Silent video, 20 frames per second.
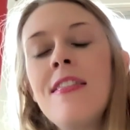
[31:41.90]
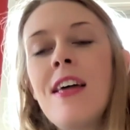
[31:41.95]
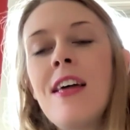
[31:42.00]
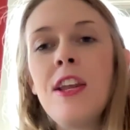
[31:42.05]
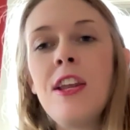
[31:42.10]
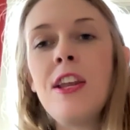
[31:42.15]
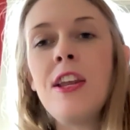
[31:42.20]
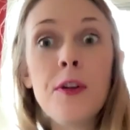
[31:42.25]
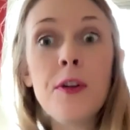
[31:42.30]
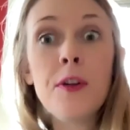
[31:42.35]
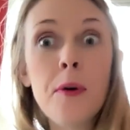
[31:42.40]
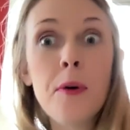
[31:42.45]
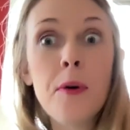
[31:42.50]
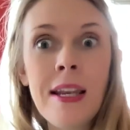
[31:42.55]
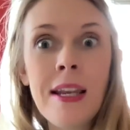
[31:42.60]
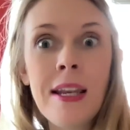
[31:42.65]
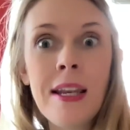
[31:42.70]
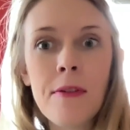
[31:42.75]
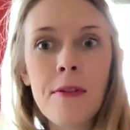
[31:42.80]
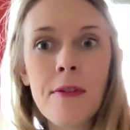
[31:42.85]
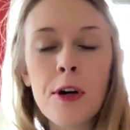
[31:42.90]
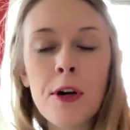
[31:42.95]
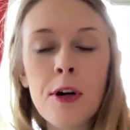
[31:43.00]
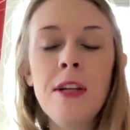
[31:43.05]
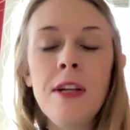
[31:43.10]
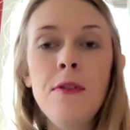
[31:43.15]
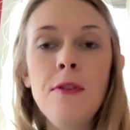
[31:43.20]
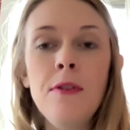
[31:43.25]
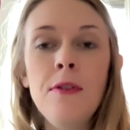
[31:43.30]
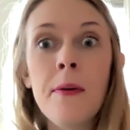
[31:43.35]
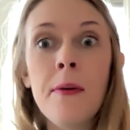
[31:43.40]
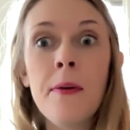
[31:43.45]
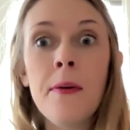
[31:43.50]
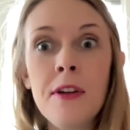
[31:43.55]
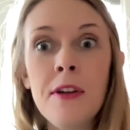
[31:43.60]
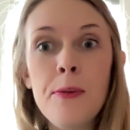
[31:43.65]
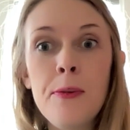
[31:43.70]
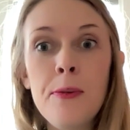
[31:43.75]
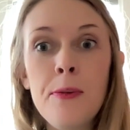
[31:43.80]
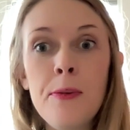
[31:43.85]
Then you go to a meeting room and you know what you
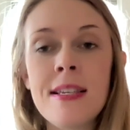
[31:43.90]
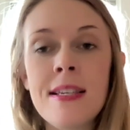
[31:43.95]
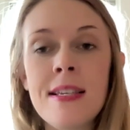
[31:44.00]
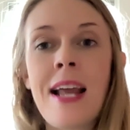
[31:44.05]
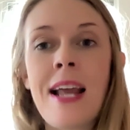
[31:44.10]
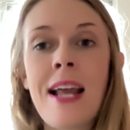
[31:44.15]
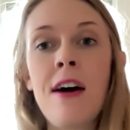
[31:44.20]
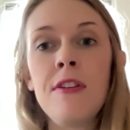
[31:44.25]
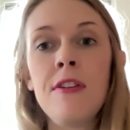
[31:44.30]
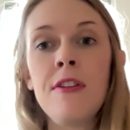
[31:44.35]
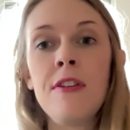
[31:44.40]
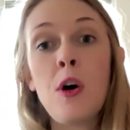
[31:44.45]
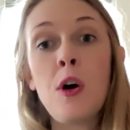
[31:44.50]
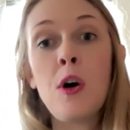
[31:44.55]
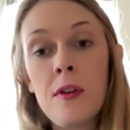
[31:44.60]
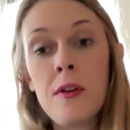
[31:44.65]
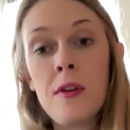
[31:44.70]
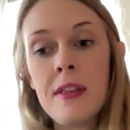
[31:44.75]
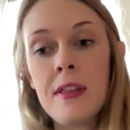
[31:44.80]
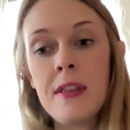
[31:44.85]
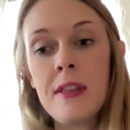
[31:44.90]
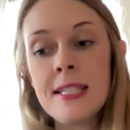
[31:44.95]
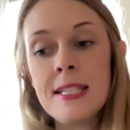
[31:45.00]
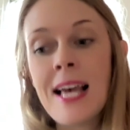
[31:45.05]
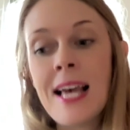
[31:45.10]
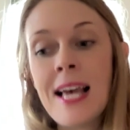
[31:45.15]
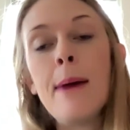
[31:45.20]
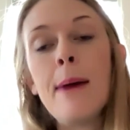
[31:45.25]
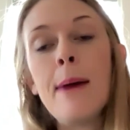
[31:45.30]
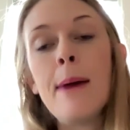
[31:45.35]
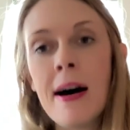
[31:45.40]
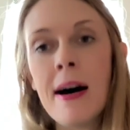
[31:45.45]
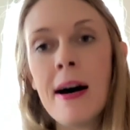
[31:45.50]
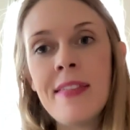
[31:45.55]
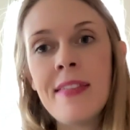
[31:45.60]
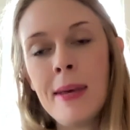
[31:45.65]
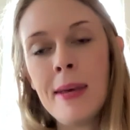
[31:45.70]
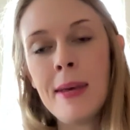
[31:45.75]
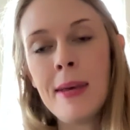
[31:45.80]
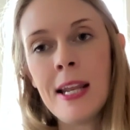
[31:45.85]
do based on how the setup of
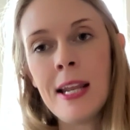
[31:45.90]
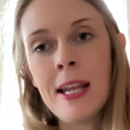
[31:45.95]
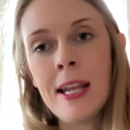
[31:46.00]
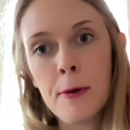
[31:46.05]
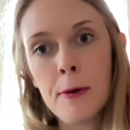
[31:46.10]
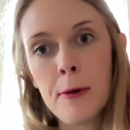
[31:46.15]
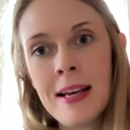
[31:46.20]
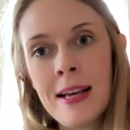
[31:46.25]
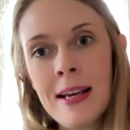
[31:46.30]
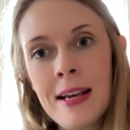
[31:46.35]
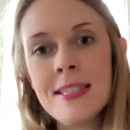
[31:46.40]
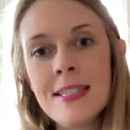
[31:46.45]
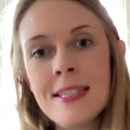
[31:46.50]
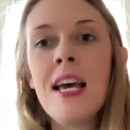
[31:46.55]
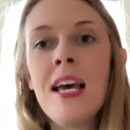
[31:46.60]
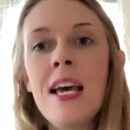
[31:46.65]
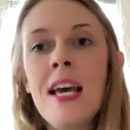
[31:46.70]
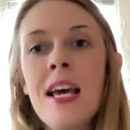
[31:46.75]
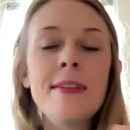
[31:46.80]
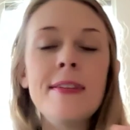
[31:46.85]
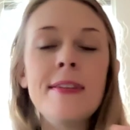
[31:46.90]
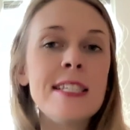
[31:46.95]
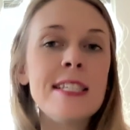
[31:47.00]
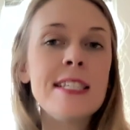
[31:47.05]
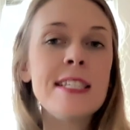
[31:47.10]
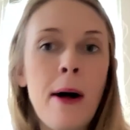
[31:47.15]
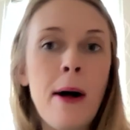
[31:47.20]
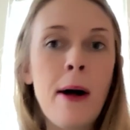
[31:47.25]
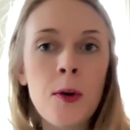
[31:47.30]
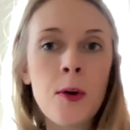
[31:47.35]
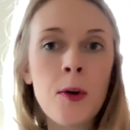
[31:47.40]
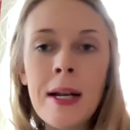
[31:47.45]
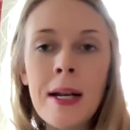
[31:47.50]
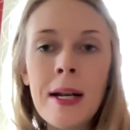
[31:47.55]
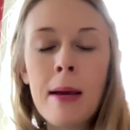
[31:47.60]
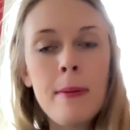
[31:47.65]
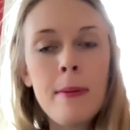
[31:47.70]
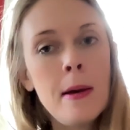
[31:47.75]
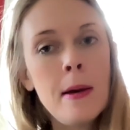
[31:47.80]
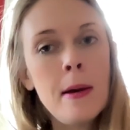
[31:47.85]
that meeting room is. If it's a smaller one, it
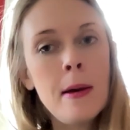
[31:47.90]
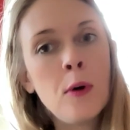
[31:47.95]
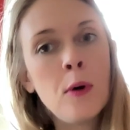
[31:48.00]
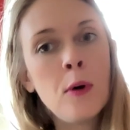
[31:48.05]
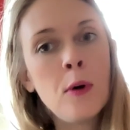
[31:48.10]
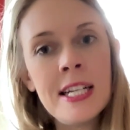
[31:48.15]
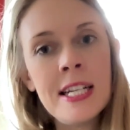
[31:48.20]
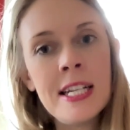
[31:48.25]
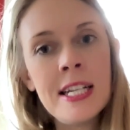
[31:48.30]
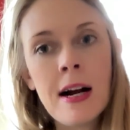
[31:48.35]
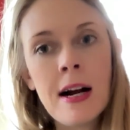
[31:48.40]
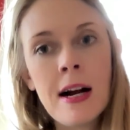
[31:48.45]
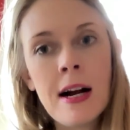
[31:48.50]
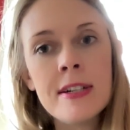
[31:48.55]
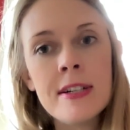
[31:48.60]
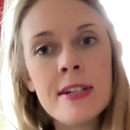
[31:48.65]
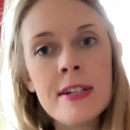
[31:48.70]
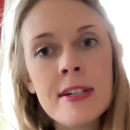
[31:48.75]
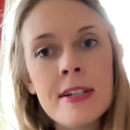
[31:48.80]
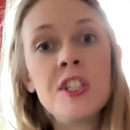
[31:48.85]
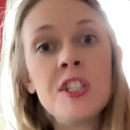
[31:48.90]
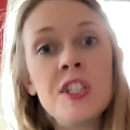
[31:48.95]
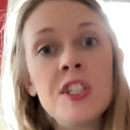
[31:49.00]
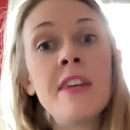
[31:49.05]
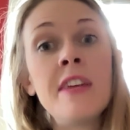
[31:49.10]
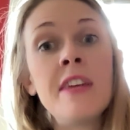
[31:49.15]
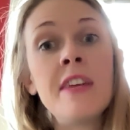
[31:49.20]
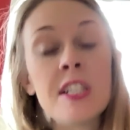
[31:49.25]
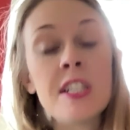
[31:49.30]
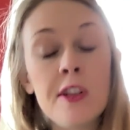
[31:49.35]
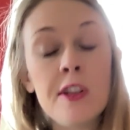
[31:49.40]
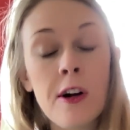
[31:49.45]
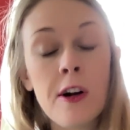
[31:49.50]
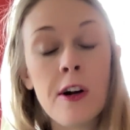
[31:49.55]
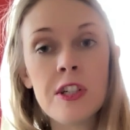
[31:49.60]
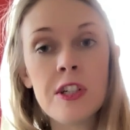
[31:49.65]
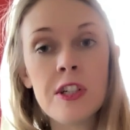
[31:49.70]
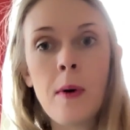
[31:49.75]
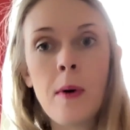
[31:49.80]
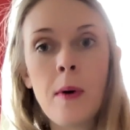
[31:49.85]
might be a more intimate conversation. If it's a
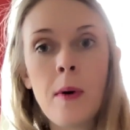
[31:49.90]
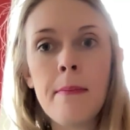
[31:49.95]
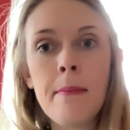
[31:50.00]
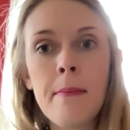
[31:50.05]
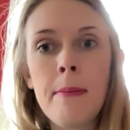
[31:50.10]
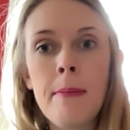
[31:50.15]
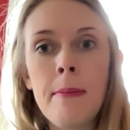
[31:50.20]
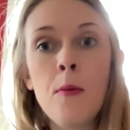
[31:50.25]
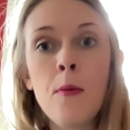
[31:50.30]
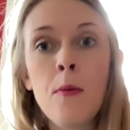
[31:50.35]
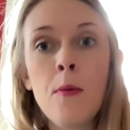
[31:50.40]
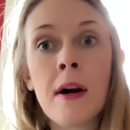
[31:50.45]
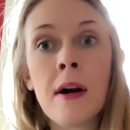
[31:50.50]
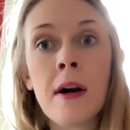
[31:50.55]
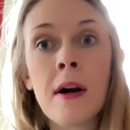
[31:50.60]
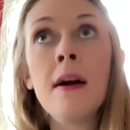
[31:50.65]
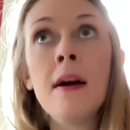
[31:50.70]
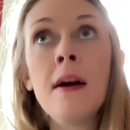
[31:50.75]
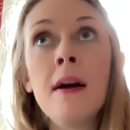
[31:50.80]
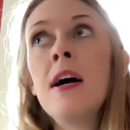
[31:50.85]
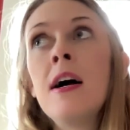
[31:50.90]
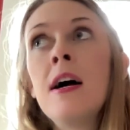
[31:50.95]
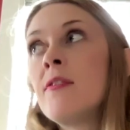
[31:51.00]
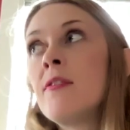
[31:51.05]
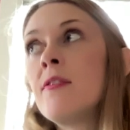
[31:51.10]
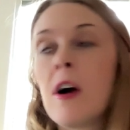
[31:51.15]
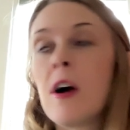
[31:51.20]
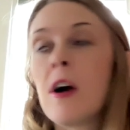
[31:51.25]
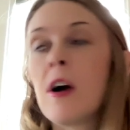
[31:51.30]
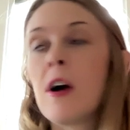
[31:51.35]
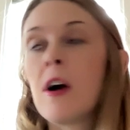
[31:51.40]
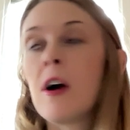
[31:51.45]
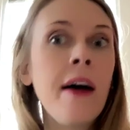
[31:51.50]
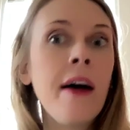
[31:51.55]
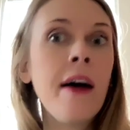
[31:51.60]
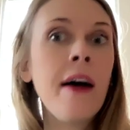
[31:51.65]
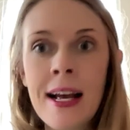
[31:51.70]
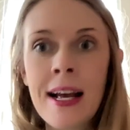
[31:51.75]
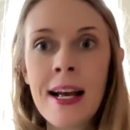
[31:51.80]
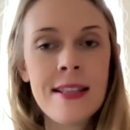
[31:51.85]
larger one, it might be more for all
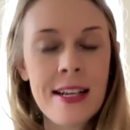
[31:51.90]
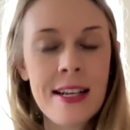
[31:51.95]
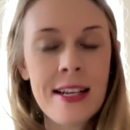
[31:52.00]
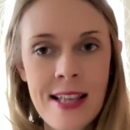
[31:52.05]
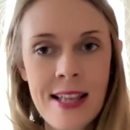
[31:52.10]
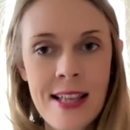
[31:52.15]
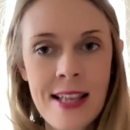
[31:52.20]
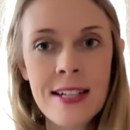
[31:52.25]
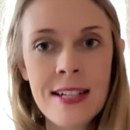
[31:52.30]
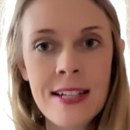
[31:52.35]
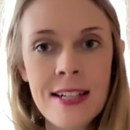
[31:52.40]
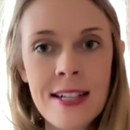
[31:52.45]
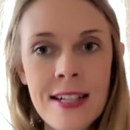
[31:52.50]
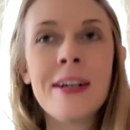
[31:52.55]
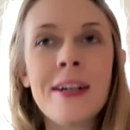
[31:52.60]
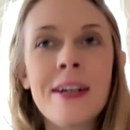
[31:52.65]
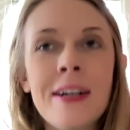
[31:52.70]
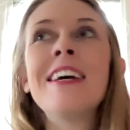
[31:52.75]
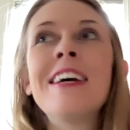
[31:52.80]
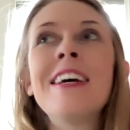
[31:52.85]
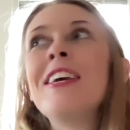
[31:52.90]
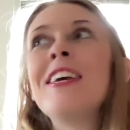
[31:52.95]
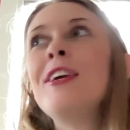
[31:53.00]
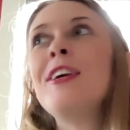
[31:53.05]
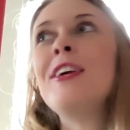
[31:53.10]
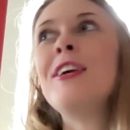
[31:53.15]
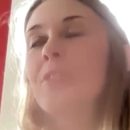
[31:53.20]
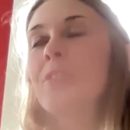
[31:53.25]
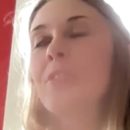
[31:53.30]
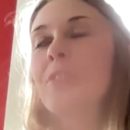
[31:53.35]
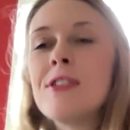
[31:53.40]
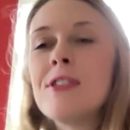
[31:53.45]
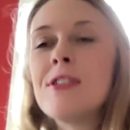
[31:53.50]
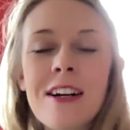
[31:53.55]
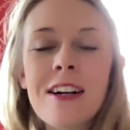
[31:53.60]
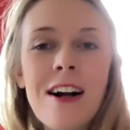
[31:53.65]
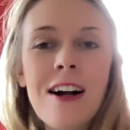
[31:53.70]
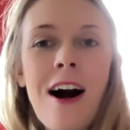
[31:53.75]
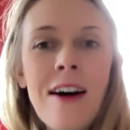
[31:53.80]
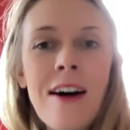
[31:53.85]
hands and things of that sort. You go to the
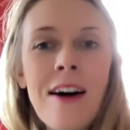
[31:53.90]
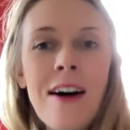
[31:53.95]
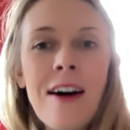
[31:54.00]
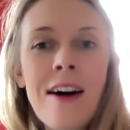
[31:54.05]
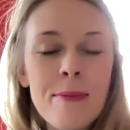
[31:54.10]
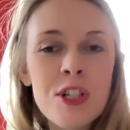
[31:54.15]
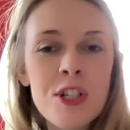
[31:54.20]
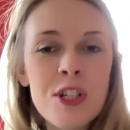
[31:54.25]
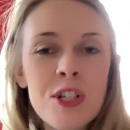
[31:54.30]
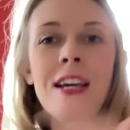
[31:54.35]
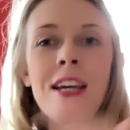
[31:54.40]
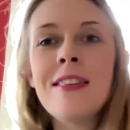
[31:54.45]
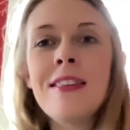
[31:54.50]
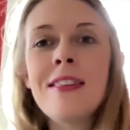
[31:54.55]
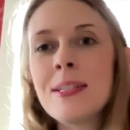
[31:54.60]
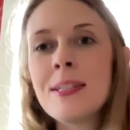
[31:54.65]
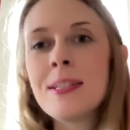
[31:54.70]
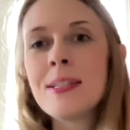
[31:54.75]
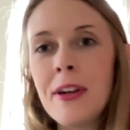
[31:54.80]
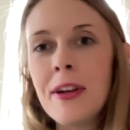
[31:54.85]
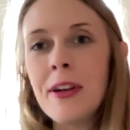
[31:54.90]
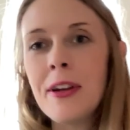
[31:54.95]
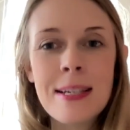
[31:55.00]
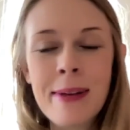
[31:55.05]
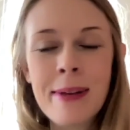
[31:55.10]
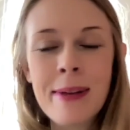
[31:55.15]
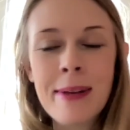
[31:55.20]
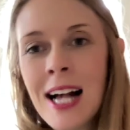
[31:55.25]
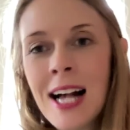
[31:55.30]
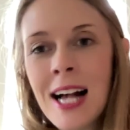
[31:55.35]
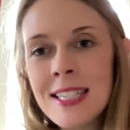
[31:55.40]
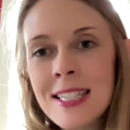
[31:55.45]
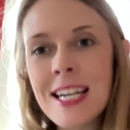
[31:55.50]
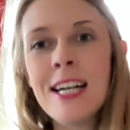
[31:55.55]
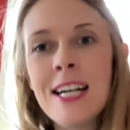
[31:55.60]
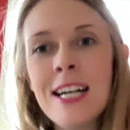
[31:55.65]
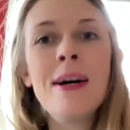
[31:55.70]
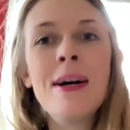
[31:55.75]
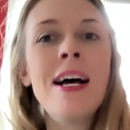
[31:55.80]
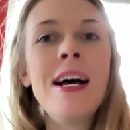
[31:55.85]
coffee machine, that's where you get some
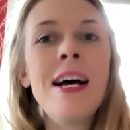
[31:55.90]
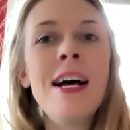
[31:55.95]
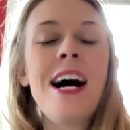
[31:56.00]
gossip.